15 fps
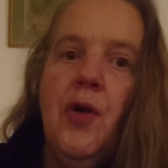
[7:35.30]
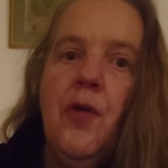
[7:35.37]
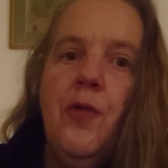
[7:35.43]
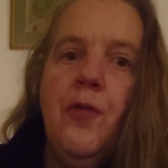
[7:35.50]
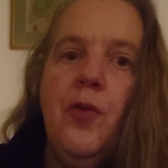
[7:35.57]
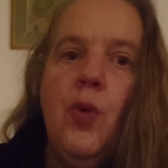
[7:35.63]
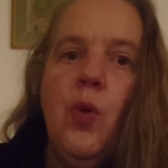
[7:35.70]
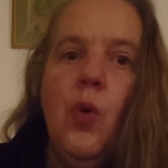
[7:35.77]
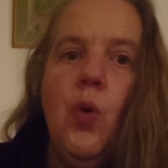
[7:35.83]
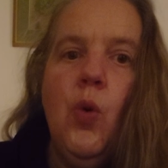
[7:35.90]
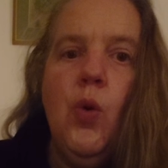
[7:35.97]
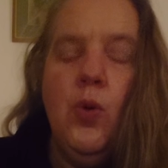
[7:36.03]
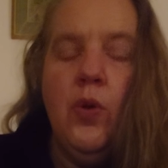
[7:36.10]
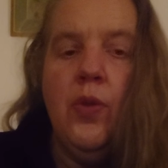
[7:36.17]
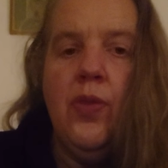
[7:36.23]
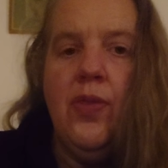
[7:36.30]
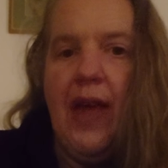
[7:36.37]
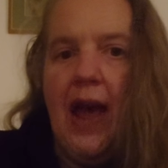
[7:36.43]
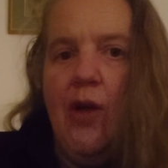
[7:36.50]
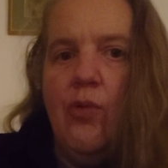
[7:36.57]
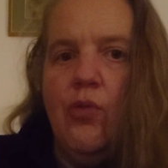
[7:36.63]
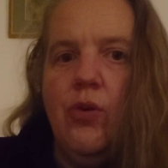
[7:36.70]
for
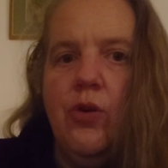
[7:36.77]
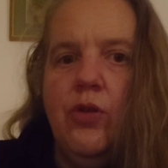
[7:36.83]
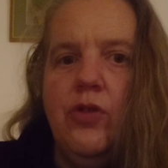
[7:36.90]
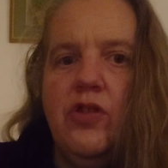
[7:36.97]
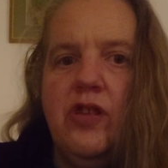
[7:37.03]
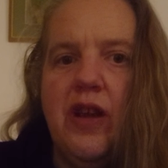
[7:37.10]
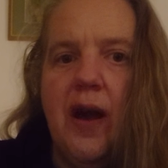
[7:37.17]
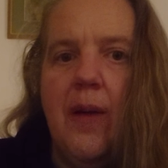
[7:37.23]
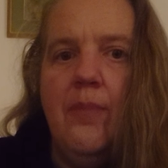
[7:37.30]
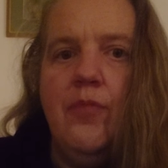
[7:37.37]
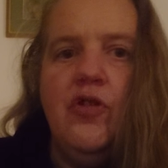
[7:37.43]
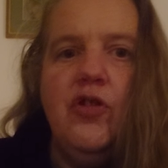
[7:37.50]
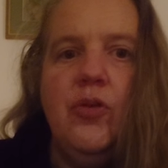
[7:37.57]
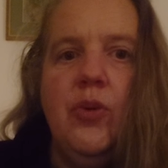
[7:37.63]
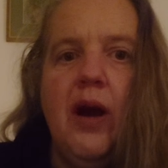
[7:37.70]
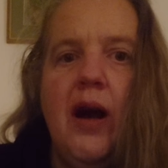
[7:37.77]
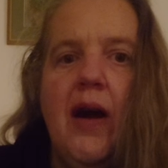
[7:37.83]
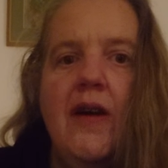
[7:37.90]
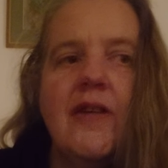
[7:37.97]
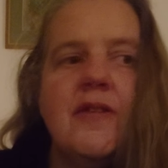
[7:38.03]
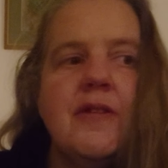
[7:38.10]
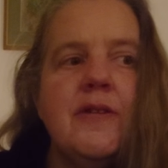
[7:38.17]
that root to come to
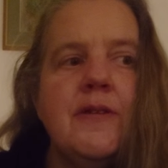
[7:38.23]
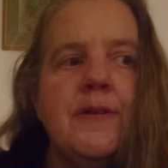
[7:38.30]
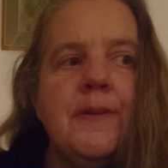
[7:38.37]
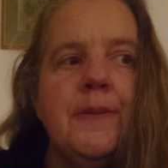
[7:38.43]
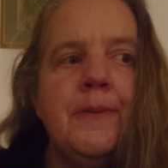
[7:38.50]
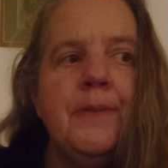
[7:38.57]
us